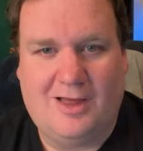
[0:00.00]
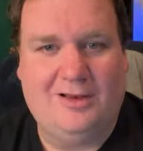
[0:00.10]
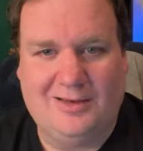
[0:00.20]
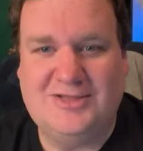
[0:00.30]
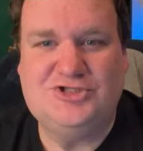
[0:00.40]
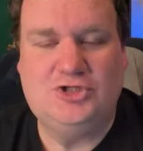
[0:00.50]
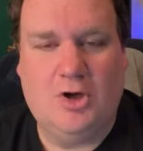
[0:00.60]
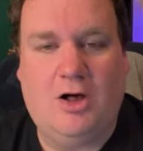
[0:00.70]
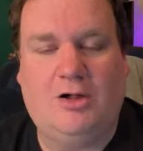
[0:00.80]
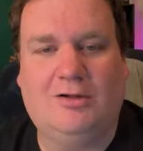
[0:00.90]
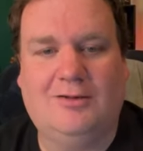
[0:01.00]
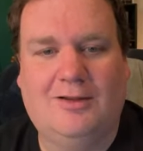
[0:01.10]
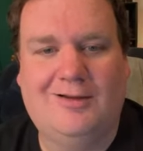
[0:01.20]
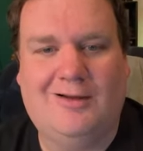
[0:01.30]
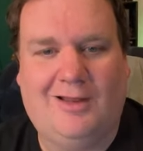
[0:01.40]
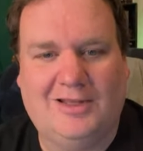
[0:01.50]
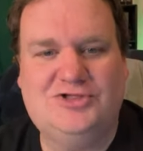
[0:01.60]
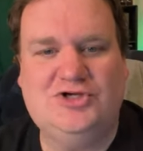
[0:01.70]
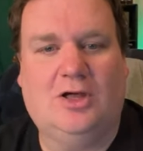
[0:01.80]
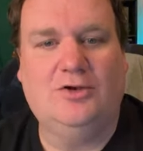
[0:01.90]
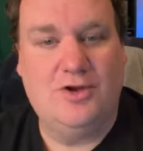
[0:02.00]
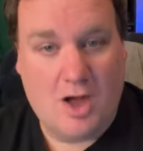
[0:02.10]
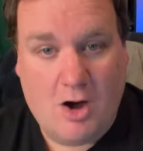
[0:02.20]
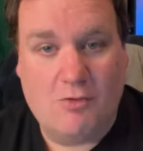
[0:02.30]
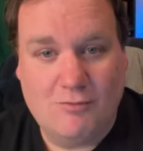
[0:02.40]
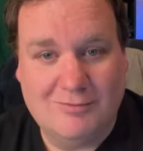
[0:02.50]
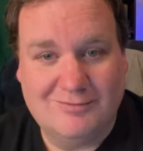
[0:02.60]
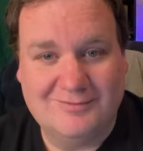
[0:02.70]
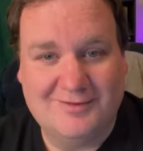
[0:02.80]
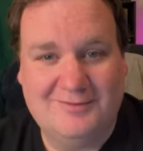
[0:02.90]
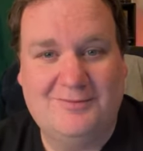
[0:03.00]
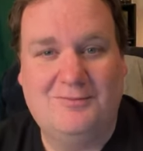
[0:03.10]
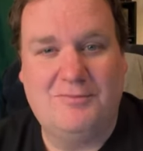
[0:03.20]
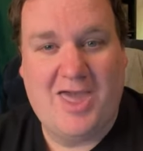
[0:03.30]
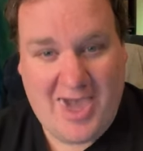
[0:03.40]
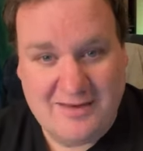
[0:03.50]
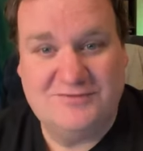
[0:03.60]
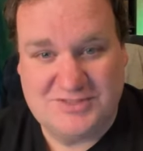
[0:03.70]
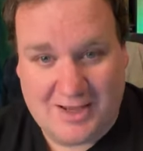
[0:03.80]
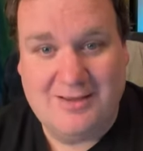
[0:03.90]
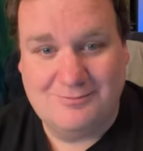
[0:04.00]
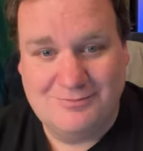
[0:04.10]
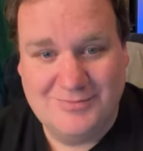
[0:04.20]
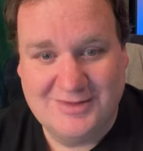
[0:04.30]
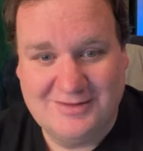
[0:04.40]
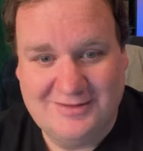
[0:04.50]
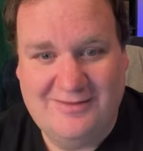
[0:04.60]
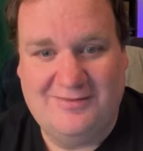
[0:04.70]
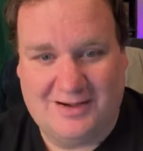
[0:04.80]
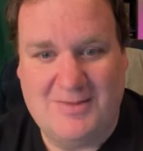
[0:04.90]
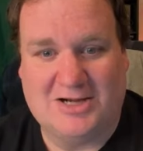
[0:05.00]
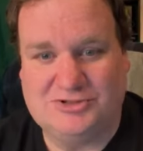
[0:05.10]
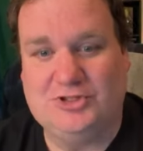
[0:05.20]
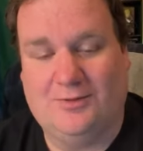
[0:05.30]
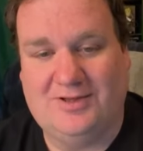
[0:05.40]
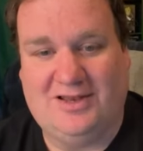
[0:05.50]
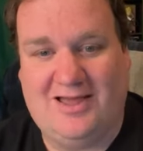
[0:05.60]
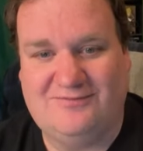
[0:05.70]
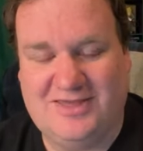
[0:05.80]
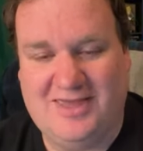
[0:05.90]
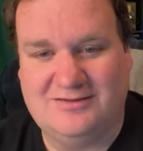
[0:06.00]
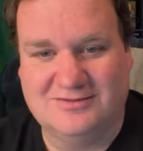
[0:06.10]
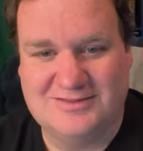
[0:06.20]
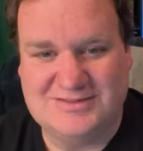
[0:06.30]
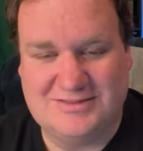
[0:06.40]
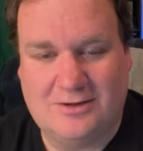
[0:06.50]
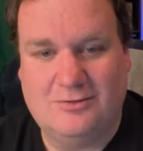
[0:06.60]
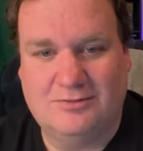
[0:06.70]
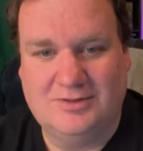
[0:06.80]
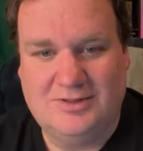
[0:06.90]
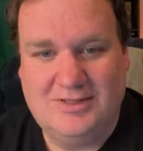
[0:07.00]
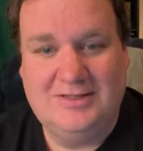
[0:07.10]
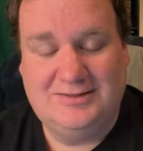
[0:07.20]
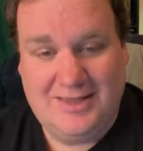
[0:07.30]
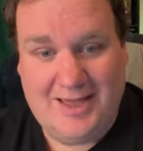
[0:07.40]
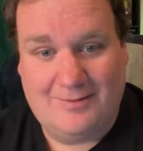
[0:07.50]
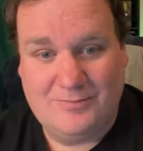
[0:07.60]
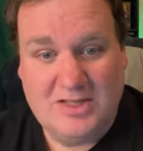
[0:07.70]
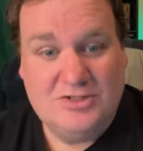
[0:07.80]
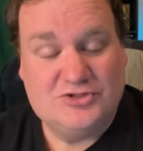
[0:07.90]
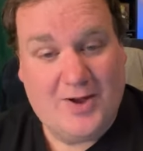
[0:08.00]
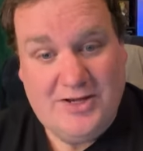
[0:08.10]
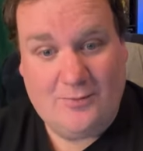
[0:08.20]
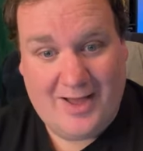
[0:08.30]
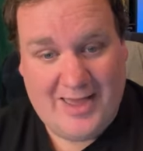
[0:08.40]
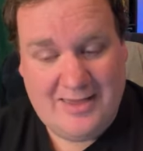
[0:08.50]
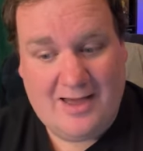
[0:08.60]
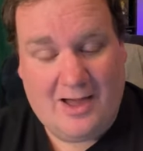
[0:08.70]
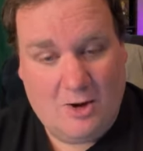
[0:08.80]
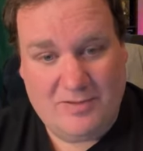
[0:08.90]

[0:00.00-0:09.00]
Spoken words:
let y'all know ahead of time that I'm actually going live again. So yeah. So anyway, I hope